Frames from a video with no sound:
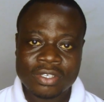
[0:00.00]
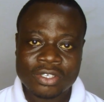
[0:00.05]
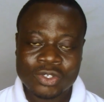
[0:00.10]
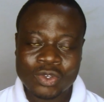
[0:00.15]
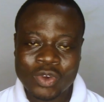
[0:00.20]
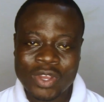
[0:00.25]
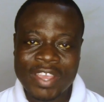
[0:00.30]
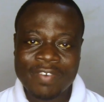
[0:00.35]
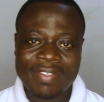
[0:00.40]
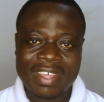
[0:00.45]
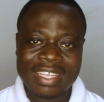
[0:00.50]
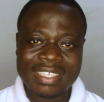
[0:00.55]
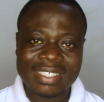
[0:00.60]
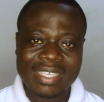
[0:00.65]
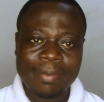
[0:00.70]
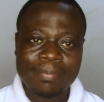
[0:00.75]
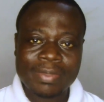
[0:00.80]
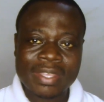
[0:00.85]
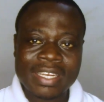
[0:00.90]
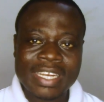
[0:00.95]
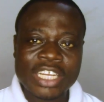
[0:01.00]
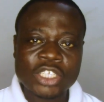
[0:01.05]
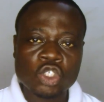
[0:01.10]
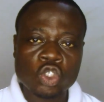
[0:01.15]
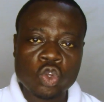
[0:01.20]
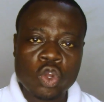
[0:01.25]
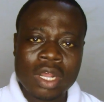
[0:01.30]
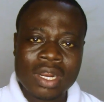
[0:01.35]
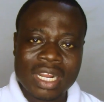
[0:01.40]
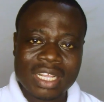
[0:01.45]
So if there's something that
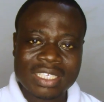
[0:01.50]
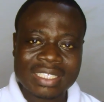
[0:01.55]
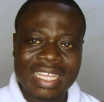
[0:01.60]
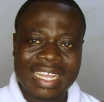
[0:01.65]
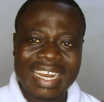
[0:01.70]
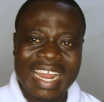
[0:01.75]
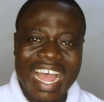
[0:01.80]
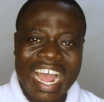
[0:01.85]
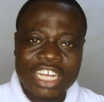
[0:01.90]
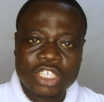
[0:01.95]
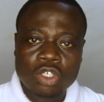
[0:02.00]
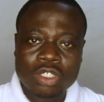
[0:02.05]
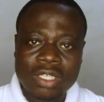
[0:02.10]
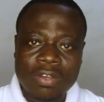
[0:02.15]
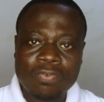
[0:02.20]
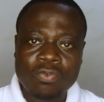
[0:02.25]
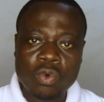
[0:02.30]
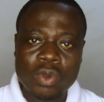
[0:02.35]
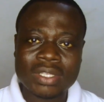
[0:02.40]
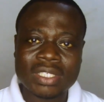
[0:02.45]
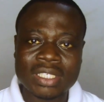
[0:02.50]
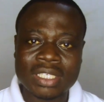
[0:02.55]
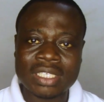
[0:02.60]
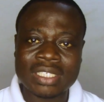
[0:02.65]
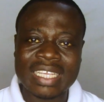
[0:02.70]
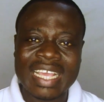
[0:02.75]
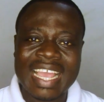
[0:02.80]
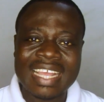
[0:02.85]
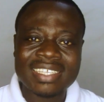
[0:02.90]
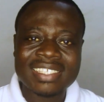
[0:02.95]
you don't understand, ask yourself
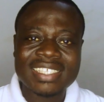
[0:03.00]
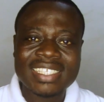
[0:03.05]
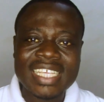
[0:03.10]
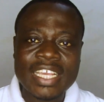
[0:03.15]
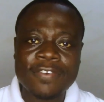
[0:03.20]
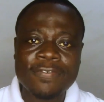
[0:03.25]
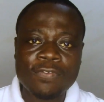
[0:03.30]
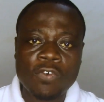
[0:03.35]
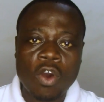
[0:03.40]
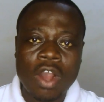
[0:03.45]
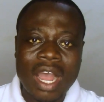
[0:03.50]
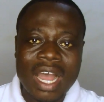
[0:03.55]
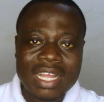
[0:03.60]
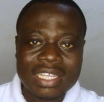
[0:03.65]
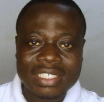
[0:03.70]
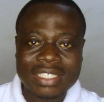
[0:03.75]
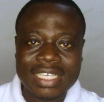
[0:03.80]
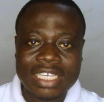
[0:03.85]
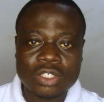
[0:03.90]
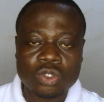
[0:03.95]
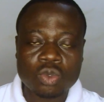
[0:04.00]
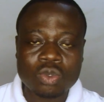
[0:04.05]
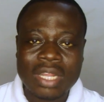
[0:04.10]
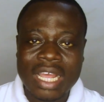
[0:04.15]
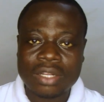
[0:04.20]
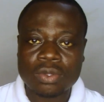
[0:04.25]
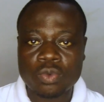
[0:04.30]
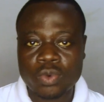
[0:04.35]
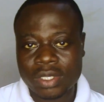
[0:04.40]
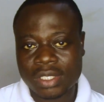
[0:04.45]
questions and seek for answers to
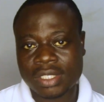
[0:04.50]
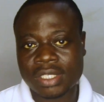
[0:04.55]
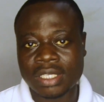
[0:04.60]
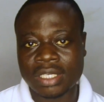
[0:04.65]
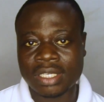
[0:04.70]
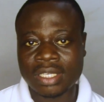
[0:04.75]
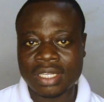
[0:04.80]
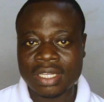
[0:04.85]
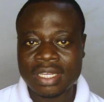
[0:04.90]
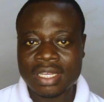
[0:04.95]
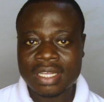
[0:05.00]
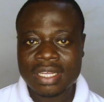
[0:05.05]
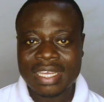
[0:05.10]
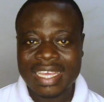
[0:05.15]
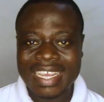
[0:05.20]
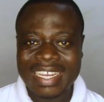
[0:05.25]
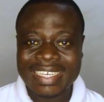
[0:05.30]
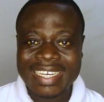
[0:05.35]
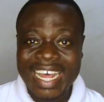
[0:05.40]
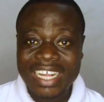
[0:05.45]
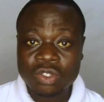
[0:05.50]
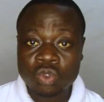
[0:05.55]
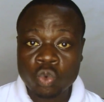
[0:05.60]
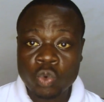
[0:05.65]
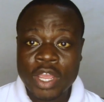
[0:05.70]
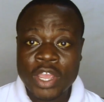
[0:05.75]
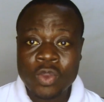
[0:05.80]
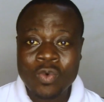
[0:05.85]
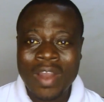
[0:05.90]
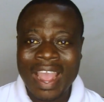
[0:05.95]
that question. In that
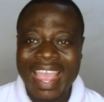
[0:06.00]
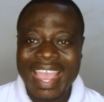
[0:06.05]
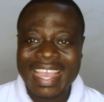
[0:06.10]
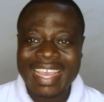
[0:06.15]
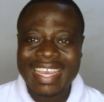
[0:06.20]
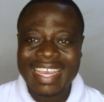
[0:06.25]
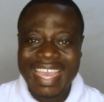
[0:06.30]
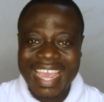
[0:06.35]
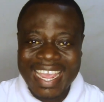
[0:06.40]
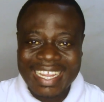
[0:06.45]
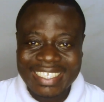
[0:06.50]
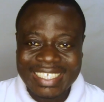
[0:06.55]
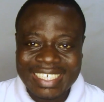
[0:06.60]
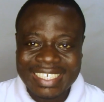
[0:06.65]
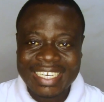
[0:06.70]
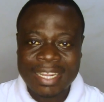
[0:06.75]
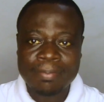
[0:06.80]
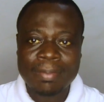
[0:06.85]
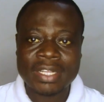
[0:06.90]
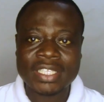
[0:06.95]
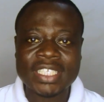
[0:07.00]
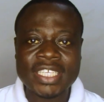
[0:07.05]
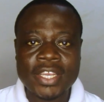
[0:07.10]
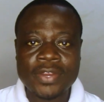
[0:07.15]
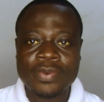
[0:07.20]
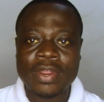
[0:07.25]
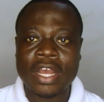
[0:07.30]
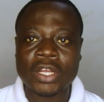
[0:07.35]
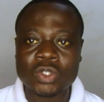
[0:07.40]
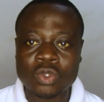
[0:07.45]
way, you are engaging the
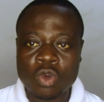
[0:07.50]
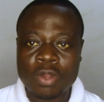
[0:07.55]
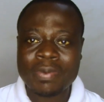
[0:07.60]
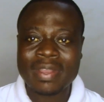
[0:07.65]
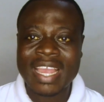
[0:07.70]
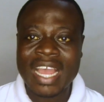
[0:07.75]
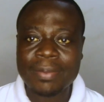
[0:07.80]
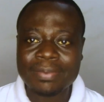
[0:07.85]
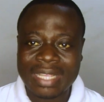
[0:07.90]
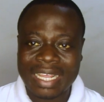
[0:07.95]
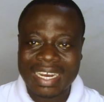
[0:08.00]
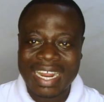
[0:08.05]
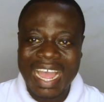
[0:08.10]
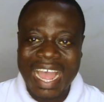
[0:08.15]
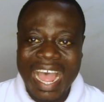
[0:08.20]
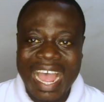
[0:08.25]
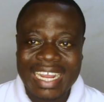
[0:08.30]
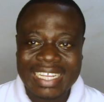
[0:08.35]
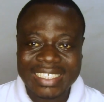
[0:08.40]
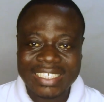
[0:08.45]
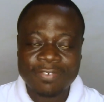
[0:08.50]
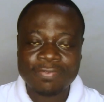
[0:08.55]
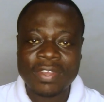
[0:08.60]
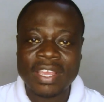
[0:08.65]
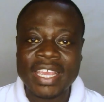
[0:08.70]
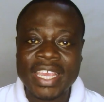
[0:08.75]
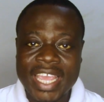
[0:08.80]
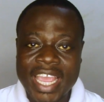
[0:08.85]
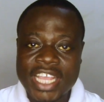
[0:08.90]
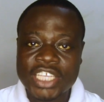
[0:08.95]
material, so it becomes an active
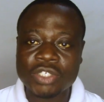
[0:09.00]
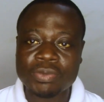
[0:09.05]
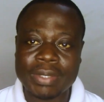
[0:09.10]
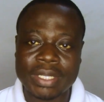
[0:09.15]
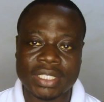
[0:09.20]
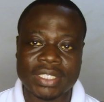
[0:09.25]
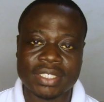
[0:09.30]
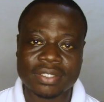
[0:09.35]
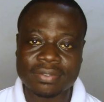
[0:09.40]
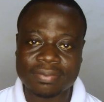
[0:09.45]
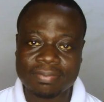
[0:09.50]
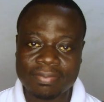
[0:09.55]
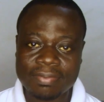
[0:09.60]
engagement.